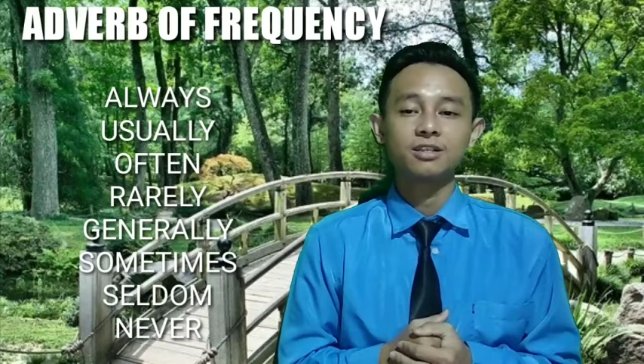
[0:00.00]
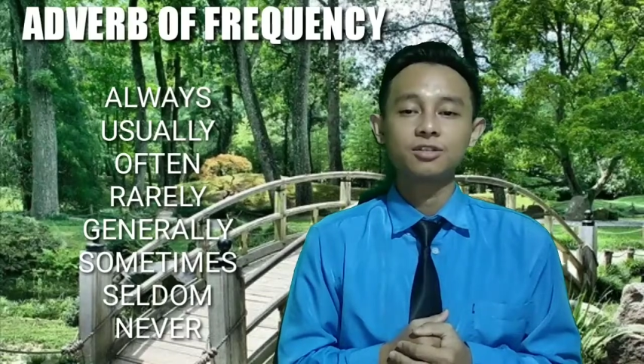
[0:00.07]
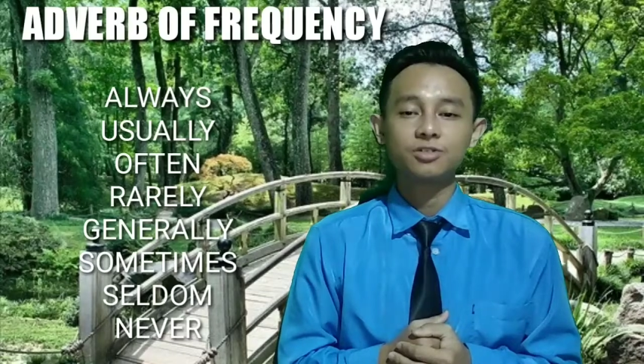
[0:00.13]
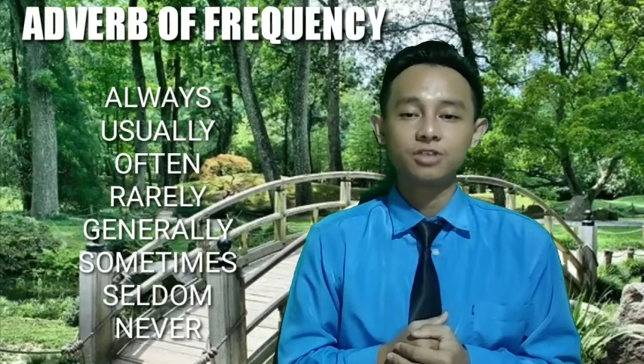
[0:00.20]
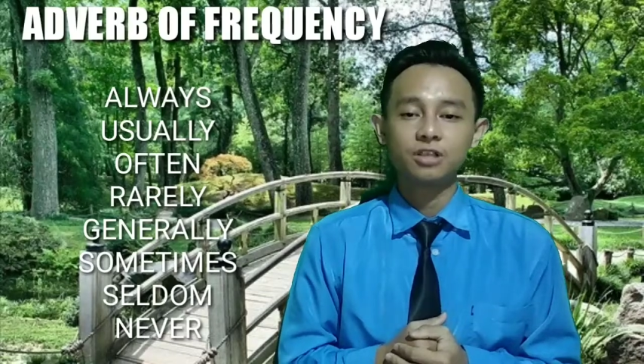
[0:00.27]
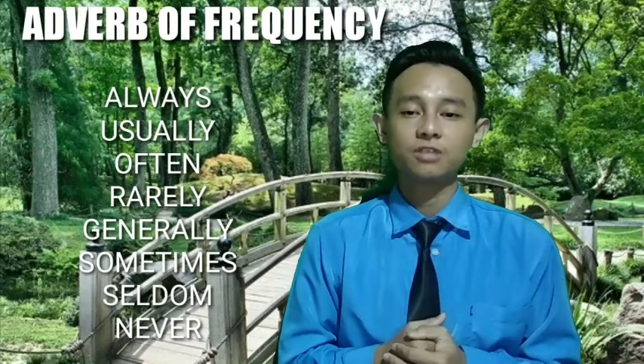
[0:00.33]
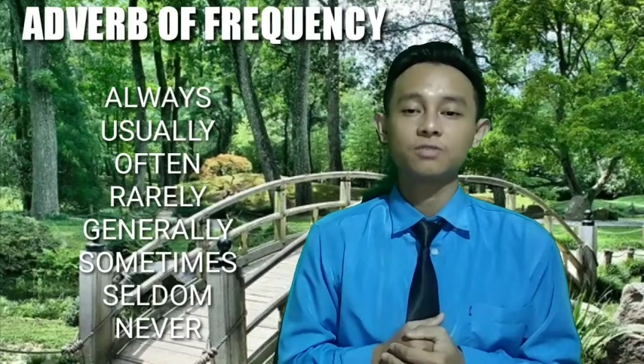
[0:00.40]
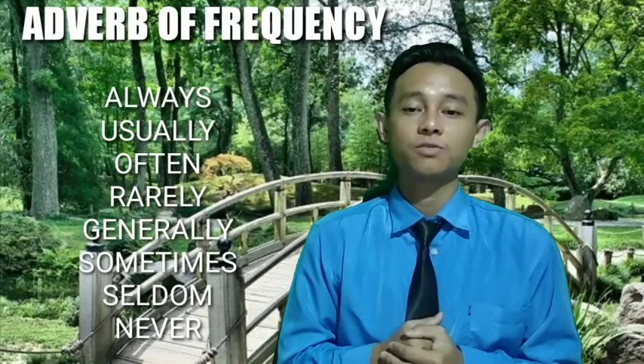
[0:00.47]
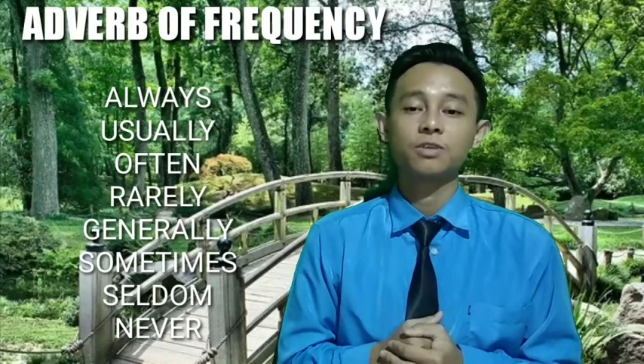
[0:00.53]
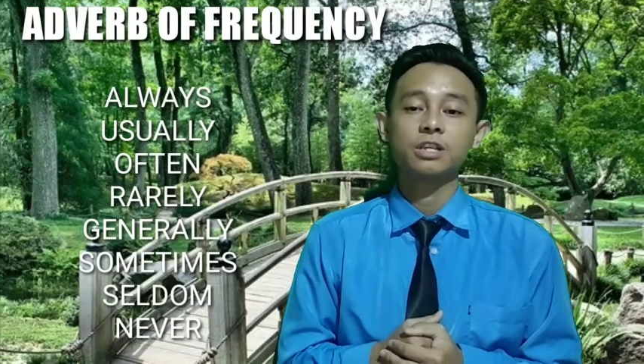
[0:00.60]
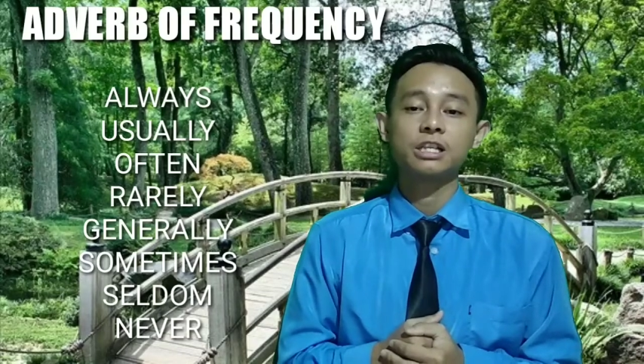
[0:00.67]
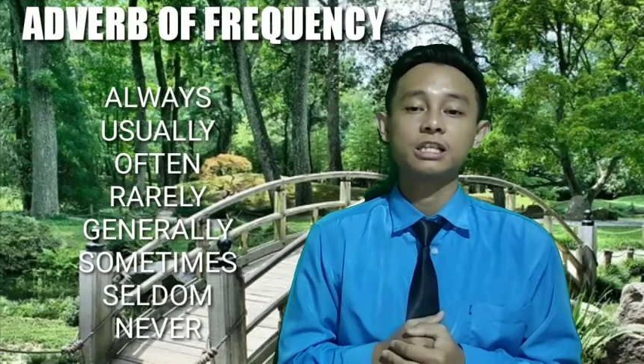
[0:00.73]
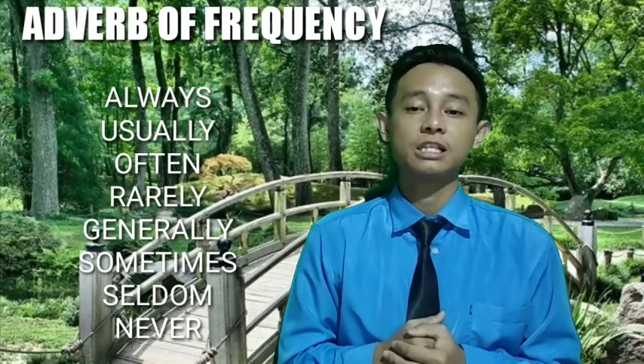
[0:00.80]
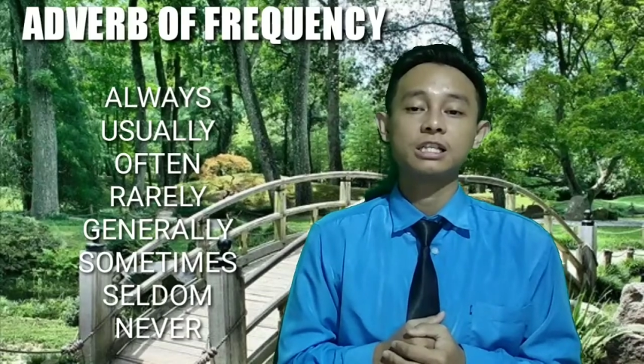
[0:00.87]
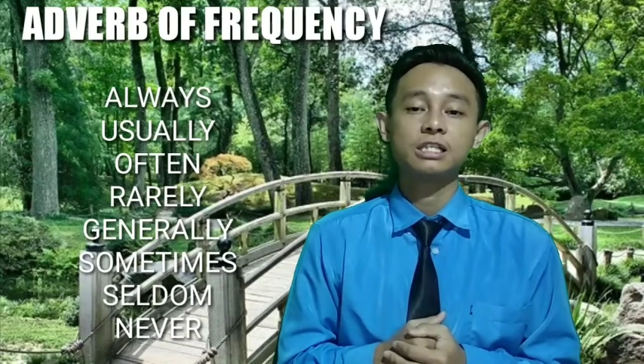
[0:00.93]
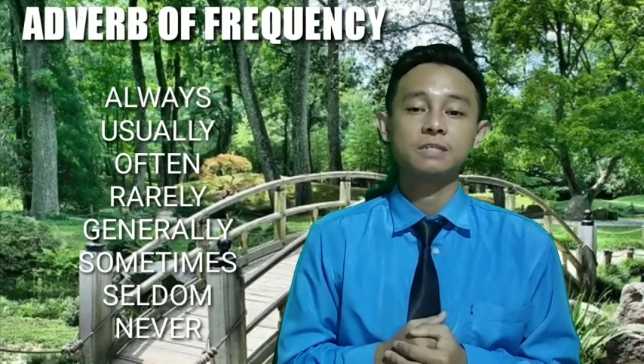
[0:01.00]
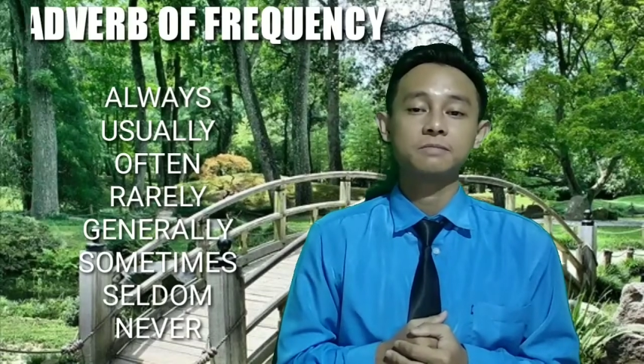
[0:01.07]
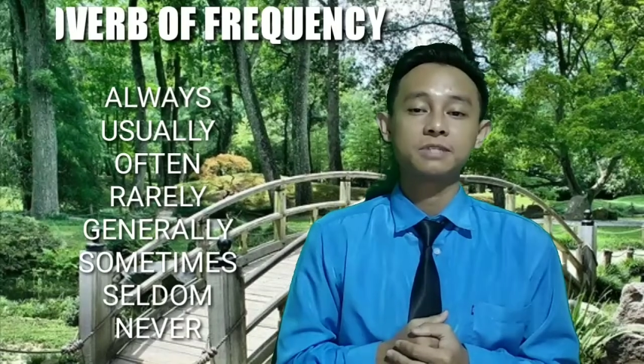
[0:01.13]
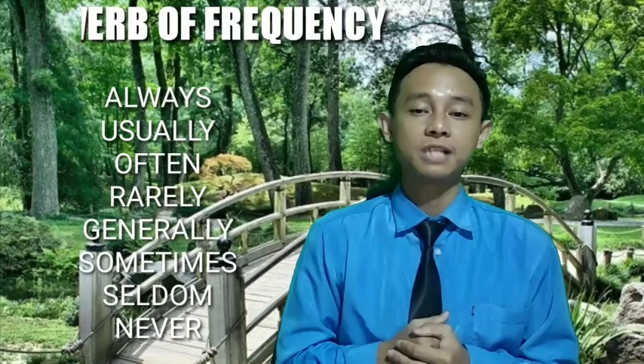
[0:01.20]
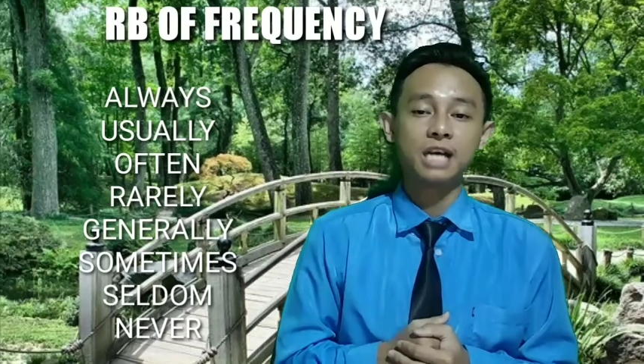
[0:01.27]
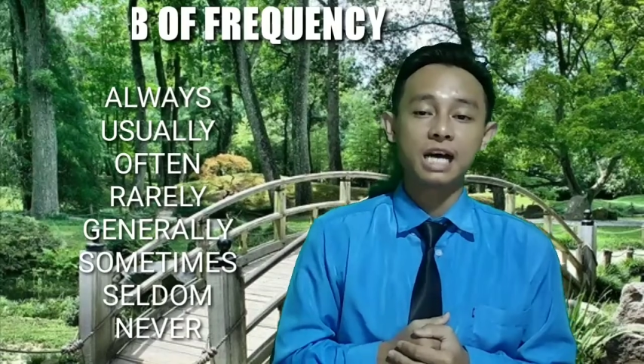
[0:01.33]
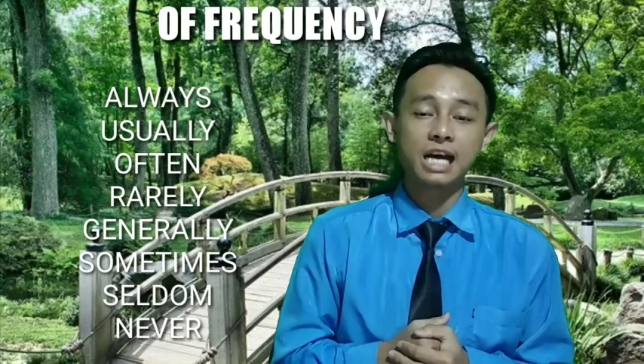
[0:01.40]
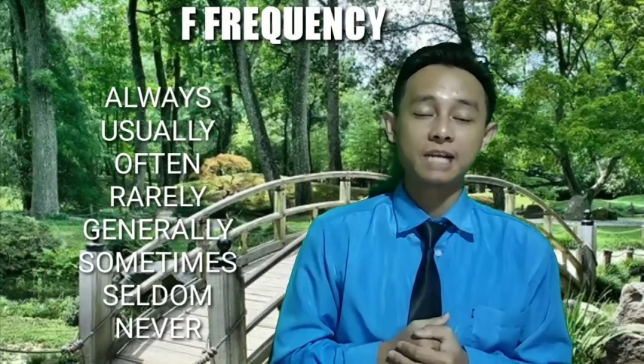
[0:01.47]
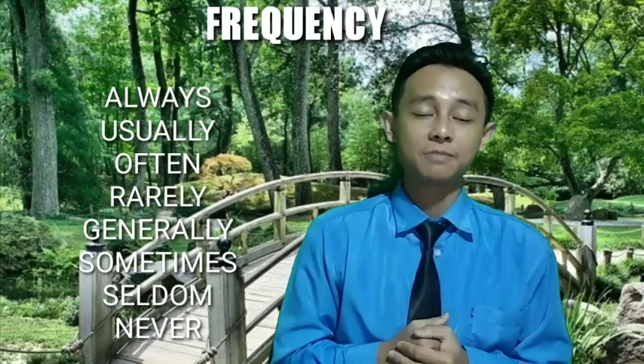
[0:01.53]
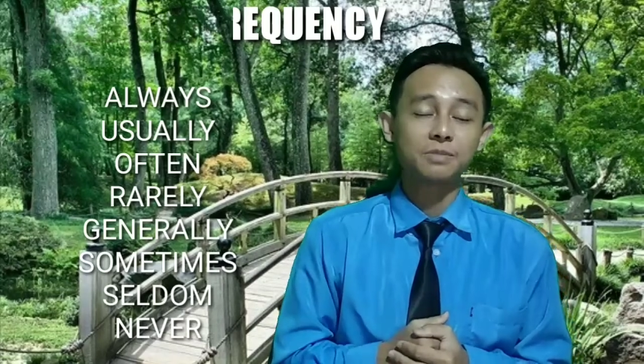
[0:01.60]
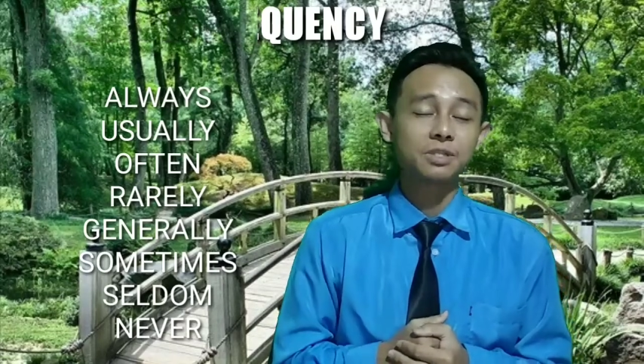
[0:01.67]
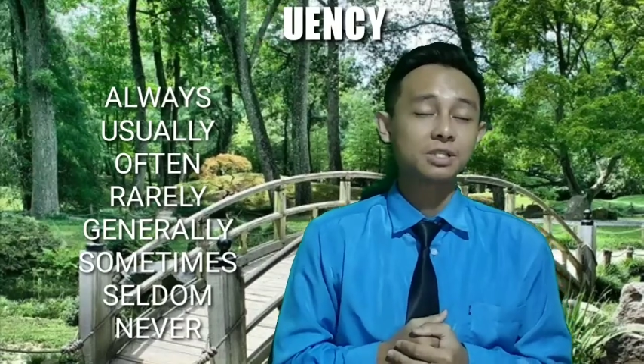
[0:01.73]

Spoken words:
generally, sometimes,